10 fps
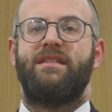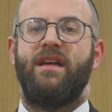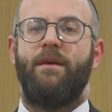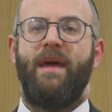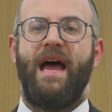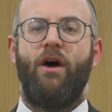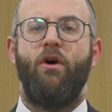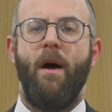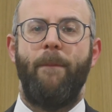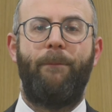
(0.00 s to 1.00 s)

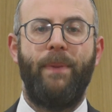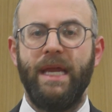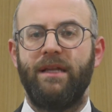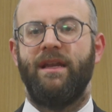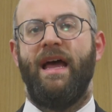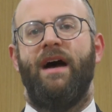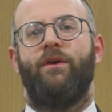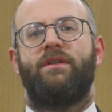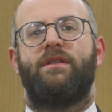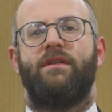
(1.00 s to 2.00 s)
somehow beaten
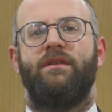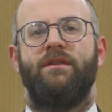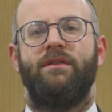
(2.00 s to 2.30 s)
out